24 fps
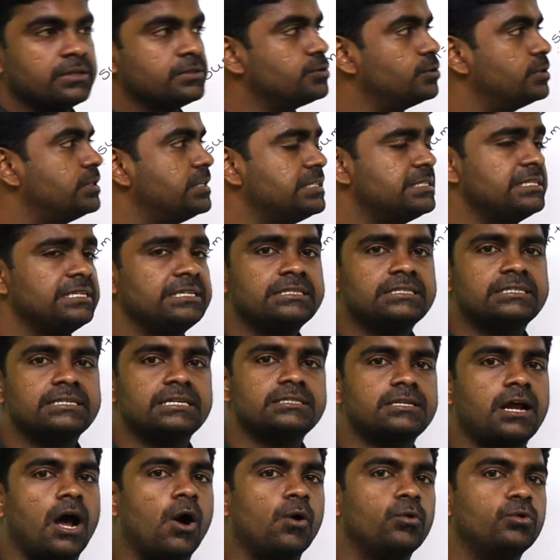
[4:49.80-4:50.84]
So this is
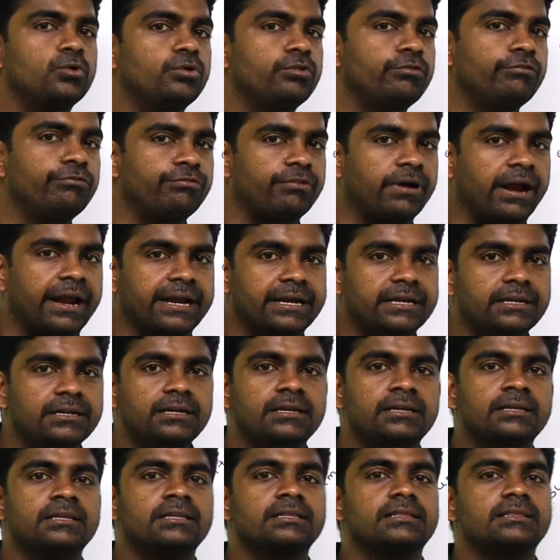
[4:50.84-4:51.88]
just how to find
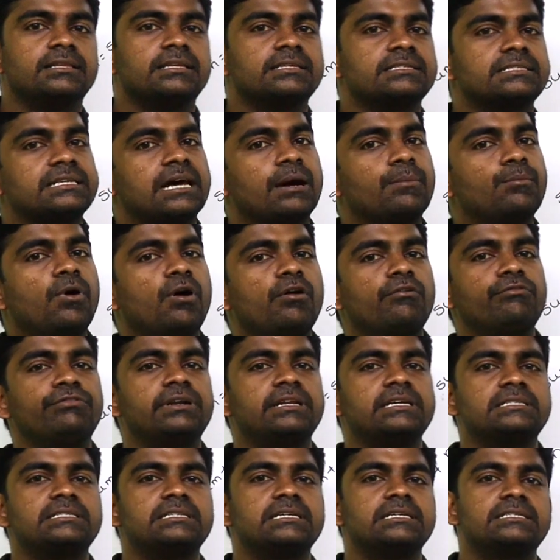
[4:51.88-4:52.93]
the sum of
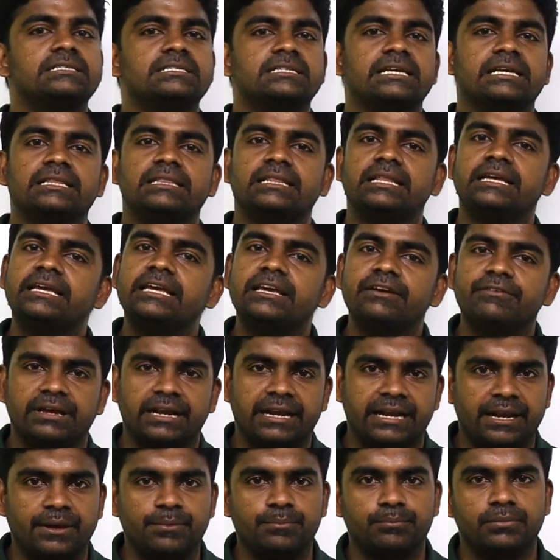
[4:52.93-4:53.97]
digits in the
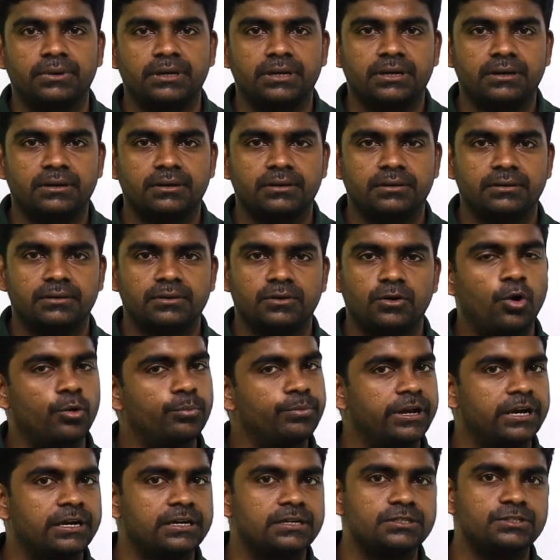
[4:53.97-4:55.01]
given number.
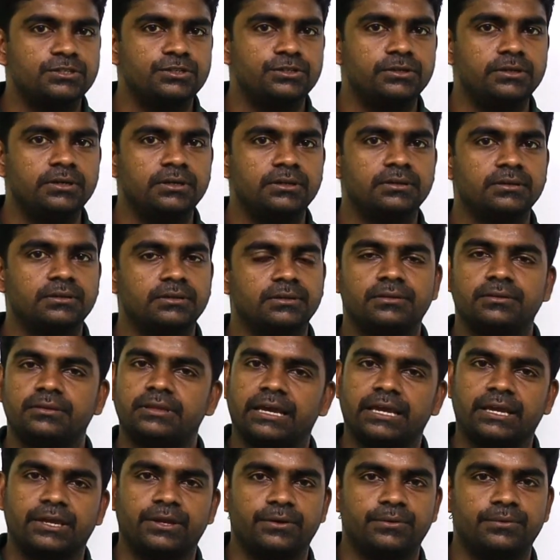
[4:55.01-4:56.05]
Hope you understood.
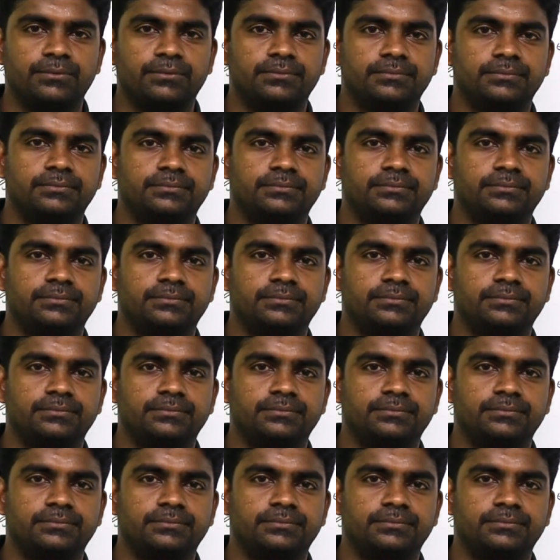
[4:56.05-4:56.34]
Thank you.